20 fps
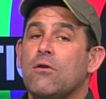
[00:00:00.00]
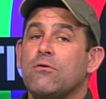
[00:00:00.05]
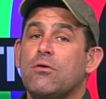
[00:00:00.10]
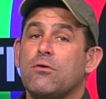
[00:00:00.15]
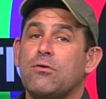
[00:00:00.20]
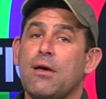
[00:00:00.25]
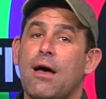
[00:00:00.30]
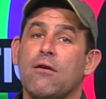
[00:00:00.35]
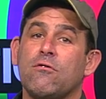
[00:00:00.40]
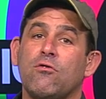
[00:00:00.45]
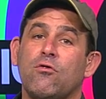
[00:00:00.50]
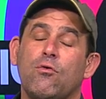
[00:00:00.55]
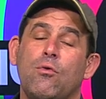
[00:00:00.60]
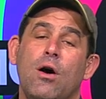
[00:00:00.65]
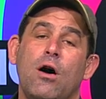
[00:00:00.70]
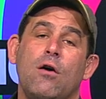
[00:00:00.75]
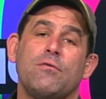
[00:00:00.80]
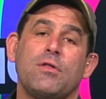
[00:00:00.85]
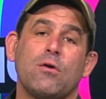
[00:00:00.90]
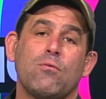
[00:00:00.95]

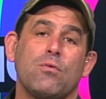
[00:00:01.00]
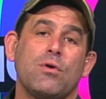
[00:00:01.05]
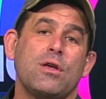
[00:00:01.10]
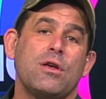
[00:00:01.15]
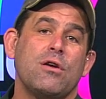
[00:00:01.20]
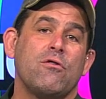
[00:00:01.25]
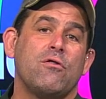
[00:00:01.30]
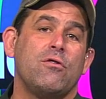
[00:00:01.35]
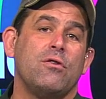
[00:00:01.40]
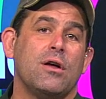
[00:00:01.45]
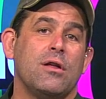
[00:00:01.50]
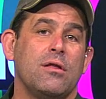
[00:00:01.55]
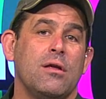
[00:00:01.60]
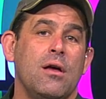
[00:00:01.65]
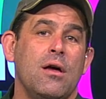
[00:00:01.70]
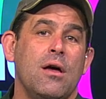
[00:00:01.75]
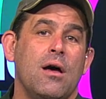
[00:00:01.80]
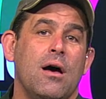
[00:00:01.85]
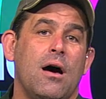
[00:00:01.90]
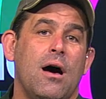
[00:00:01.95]
2012, they reissued it
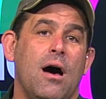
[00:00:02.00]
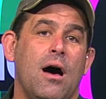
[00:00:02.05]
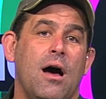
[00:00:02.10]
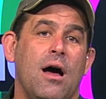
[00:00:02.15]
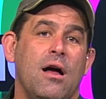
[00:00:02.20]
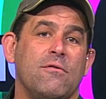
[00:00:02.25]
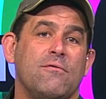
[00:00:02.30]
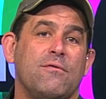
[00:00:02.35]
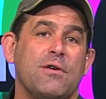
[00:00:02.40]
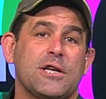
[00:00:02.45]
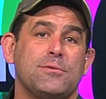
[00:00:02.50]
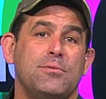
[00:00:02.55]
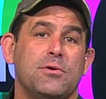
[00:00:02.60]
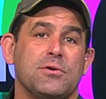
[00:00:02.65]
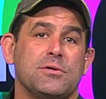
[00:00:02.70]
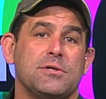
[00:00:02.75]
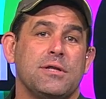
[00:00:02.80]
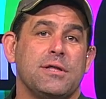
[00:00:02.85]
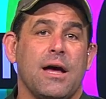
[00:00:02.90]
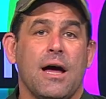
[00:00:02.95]
and fixed
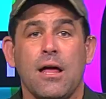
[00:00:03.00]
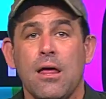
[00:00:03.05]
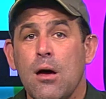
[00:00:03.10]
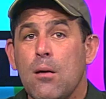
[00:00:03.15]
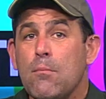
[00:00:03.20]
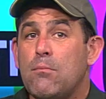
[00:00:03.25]
most of that.